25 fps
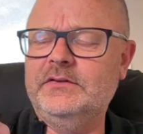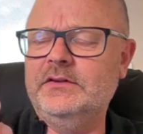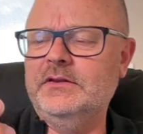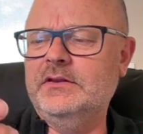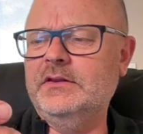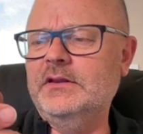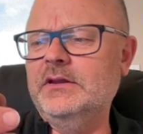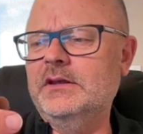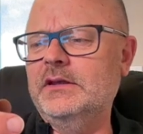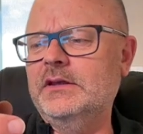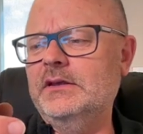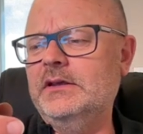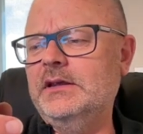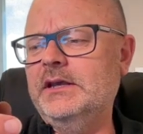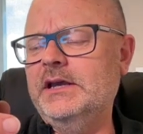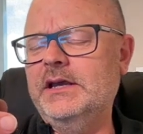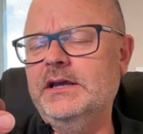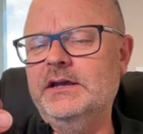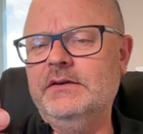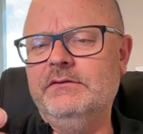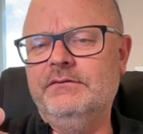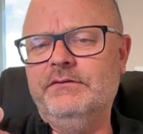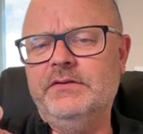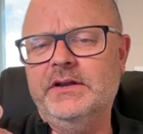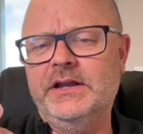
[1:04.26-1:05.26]
that
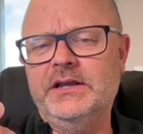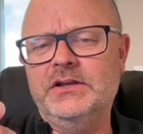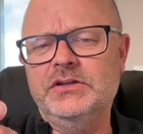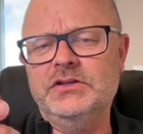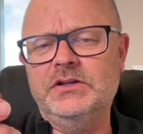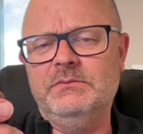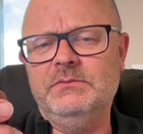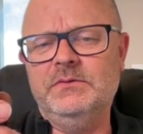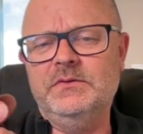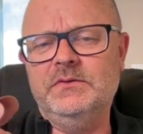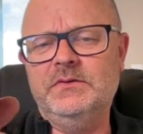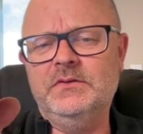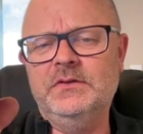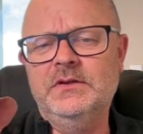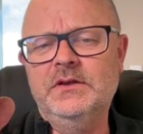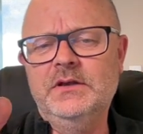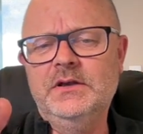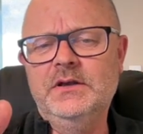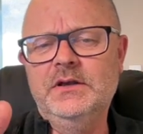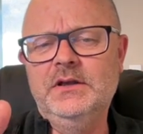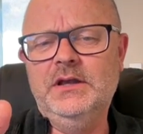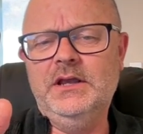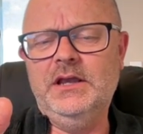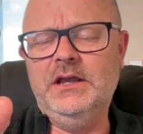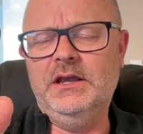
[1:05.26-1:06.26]
the flagships
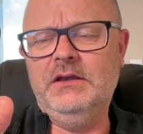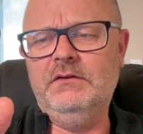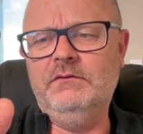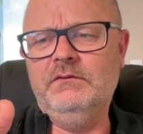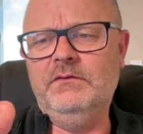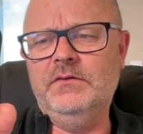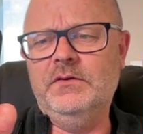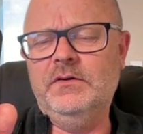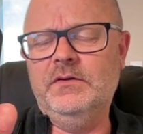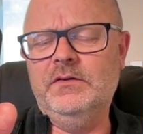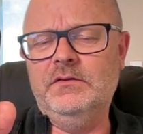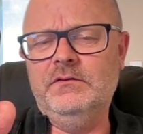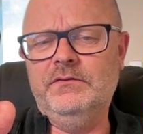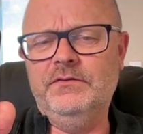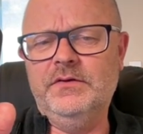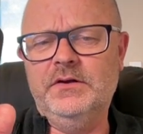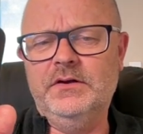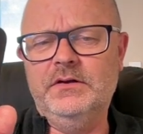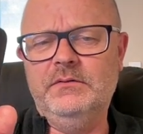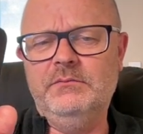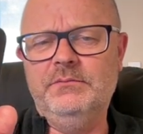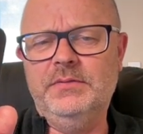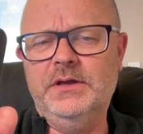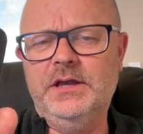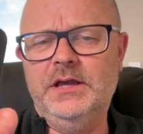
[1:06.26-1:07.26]
have on the
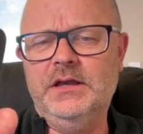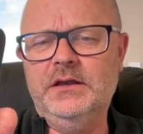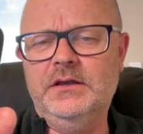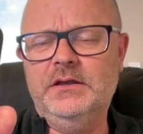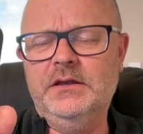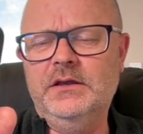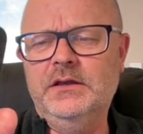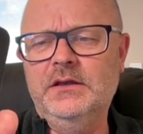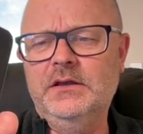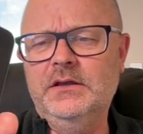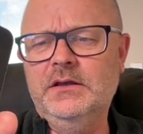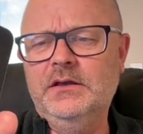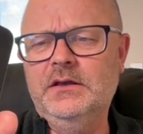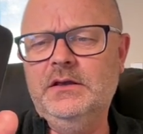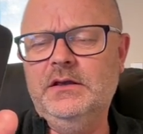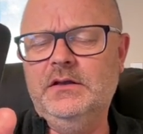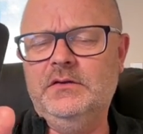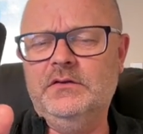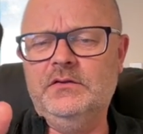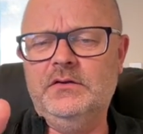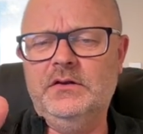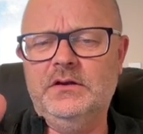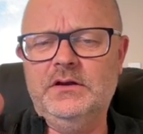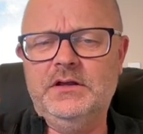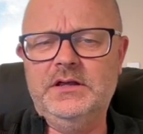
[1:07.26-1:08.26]
front and back.
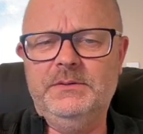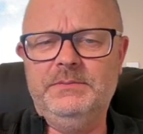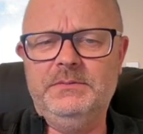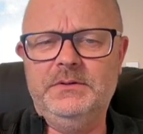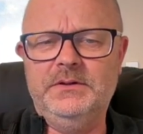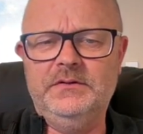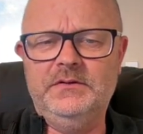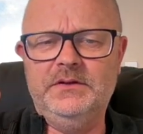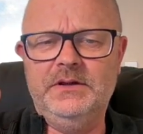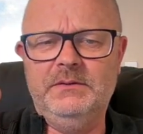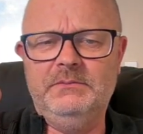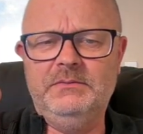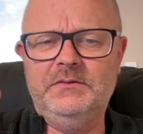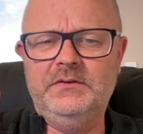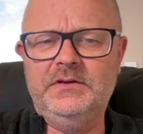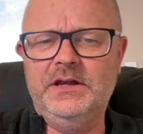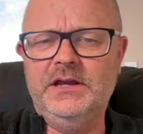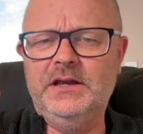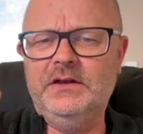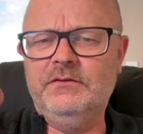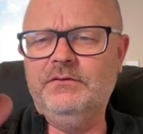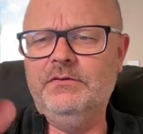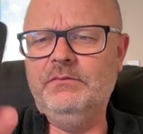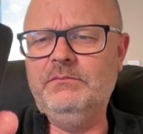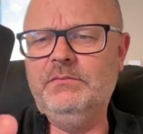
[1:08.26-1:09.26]
It's got a couple of steps
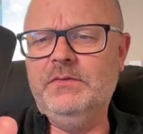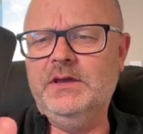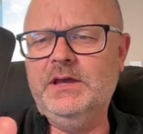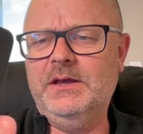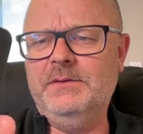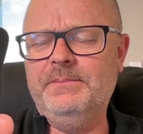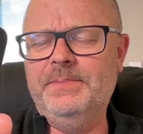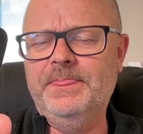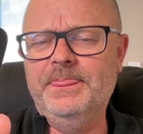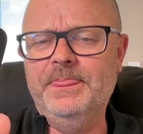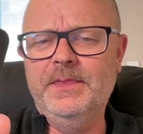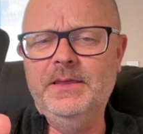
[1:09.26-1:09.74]
down from that.